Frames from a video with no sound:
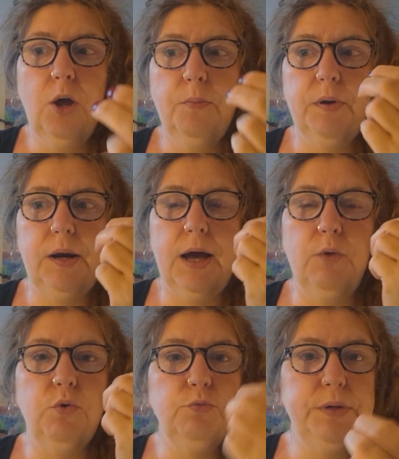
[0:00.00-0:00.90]
but I
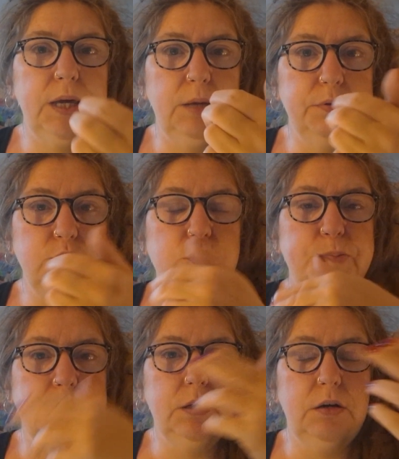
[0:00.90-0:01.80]
won't be able to
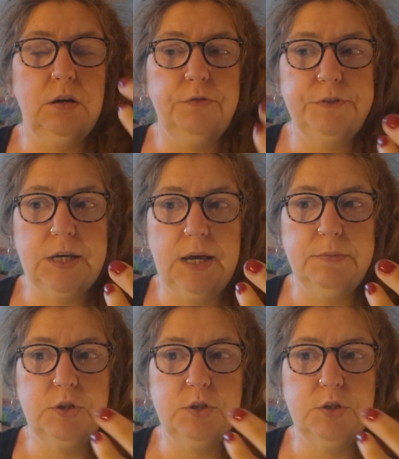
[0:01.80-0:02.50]
spend a lot of time